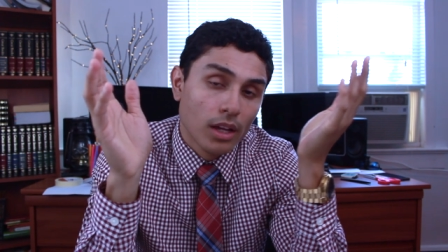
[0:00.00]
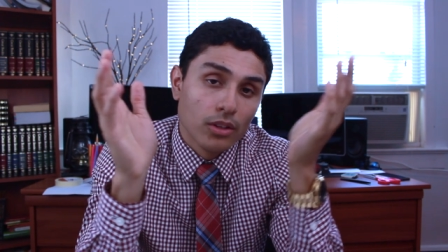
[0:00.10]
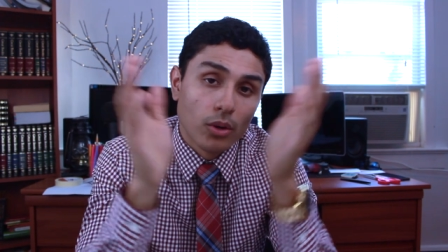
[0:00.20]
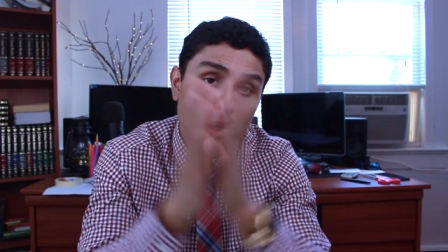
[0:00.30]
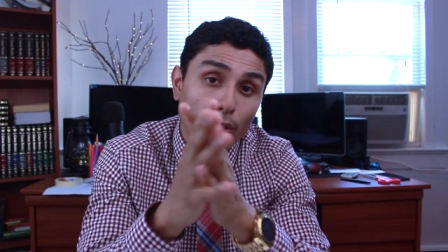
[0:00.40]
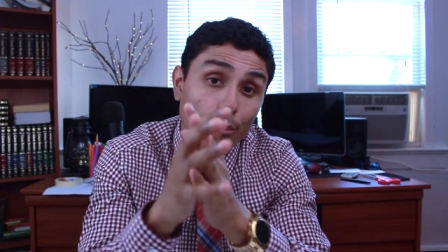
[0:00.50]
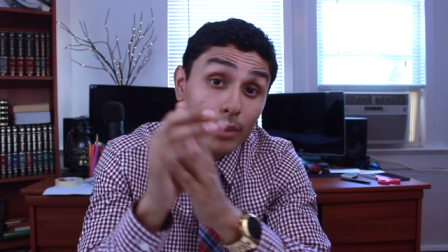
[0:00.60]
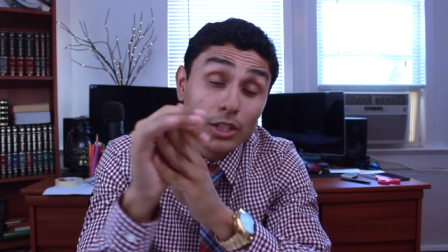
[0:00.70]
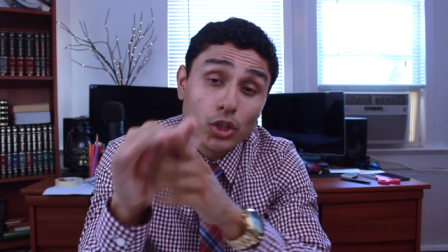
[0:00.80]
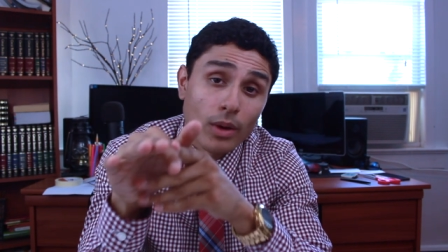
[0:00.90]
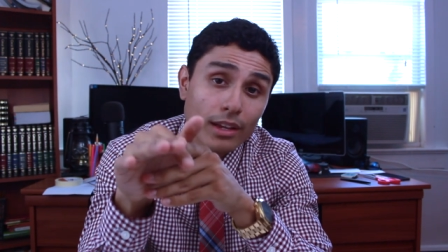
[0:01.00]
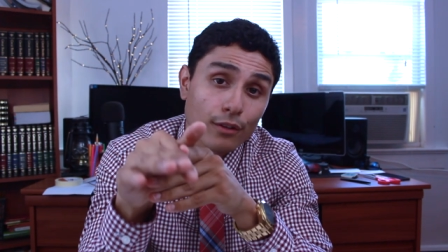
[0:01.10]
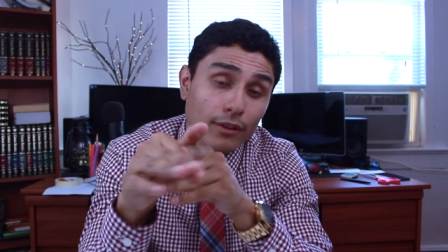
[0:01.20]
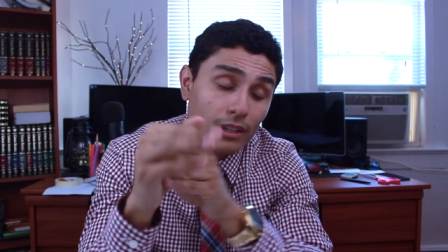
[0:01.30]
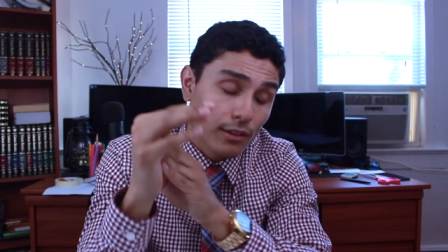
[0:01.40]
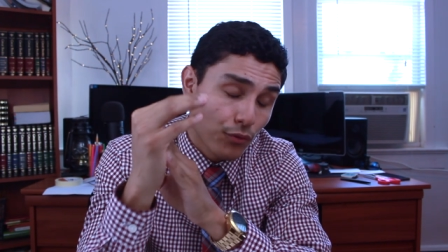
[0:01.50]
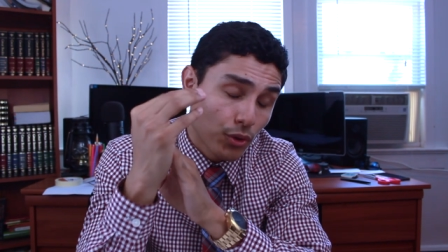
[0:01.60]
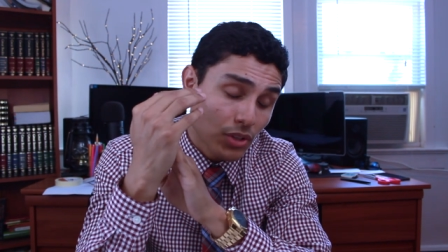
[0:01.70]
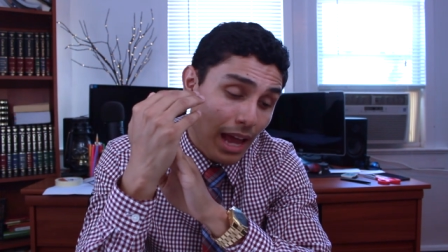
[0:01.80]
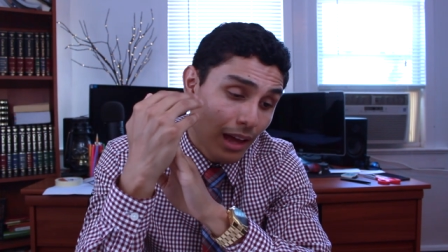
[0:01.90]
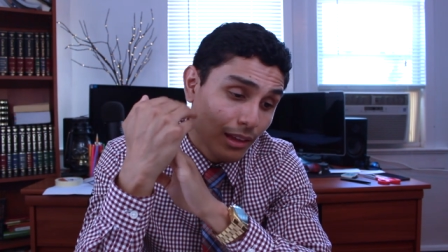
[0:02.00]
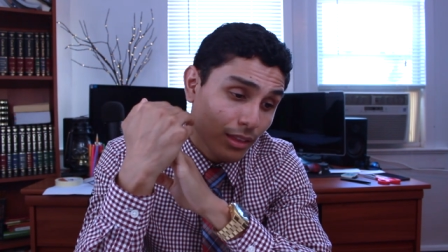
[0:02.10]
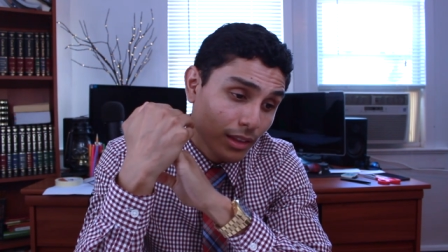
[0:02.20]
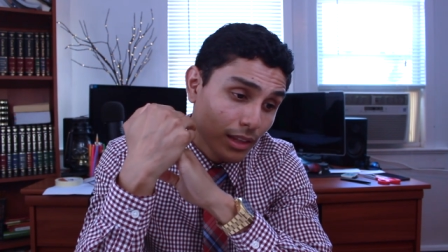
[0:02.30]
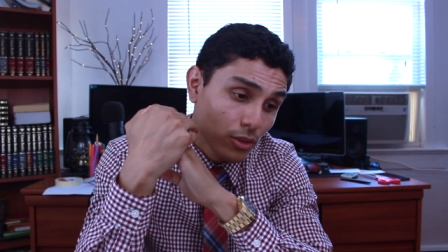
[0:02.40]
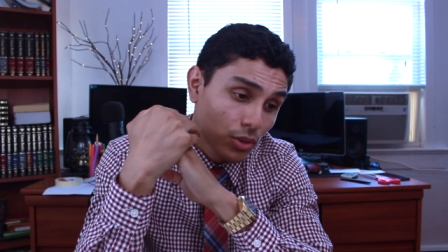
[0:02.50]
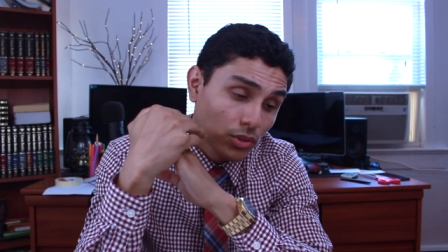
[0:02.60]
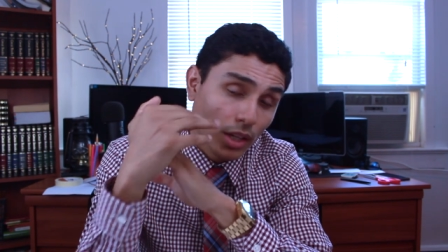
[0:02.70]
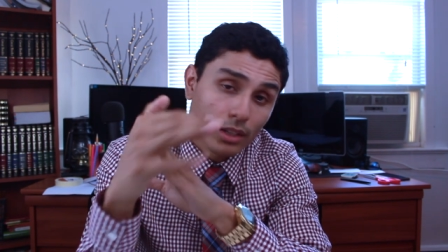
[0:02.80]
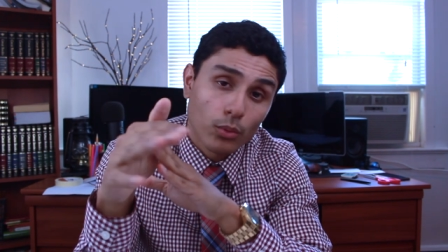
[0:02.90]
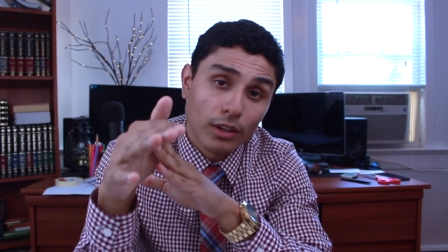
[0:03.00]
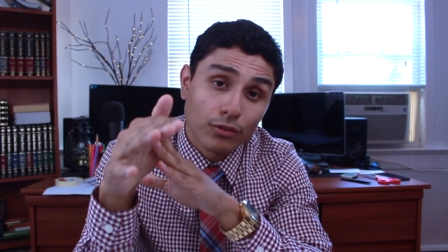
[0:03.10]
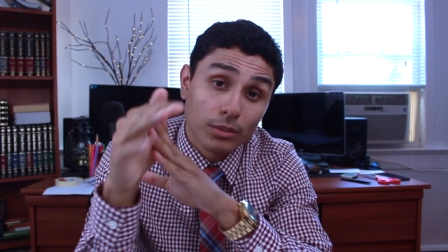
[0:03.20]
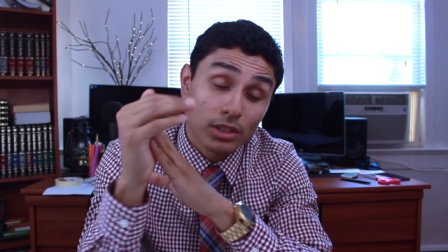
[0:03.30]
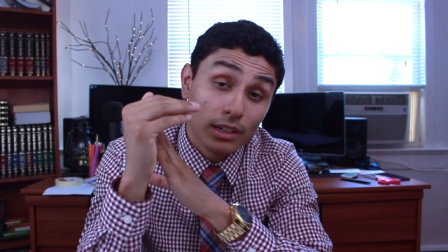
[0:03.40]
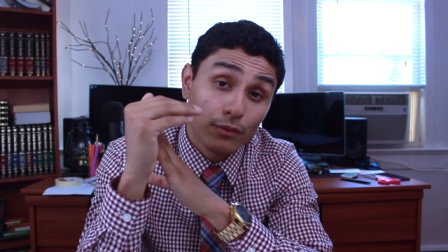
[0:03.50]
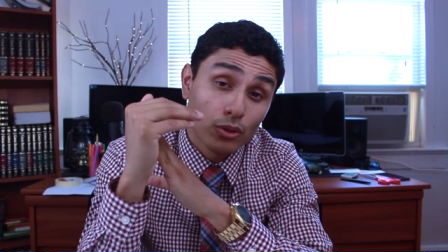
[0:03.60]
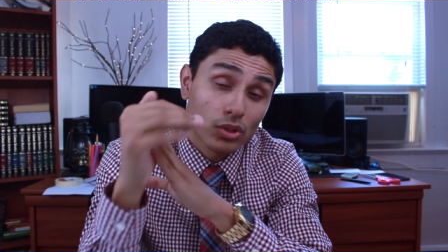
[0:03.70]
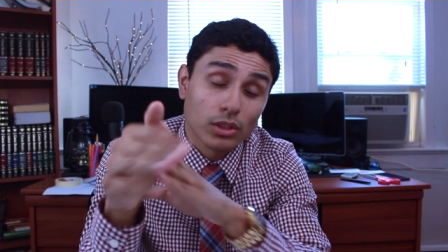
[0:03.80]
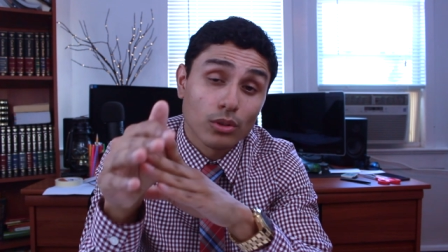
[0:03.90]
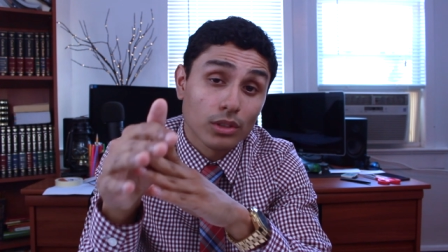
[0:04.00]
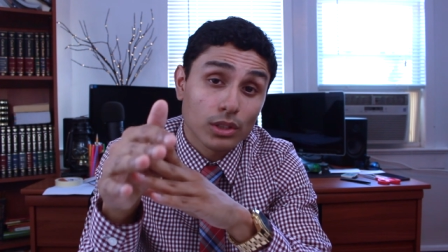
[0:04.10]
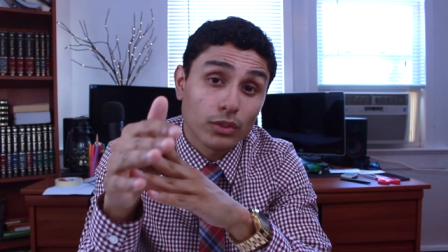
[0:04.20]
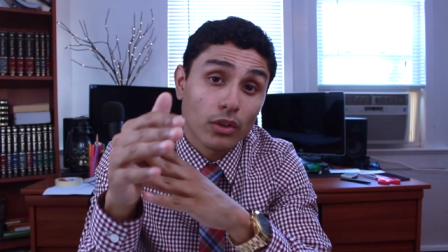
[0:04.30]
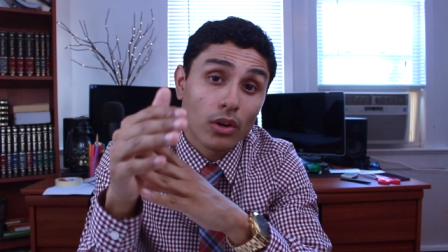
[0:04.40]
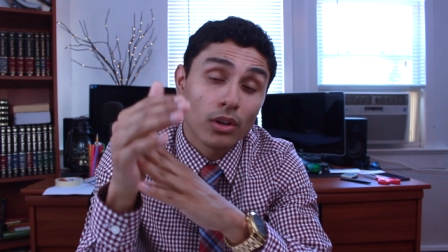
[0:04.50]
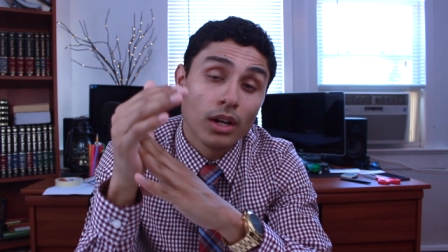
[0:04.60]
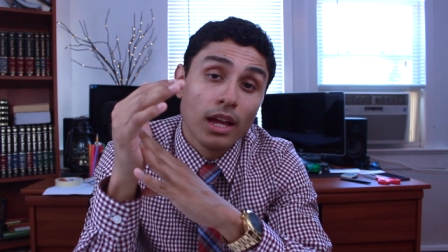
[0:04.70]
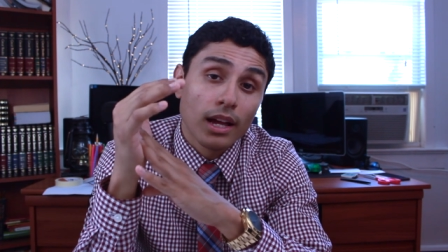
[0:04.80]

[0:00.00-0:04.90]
You know, He'll meet you at your faith. If there's anything that you can take away from this, and if you're still this far,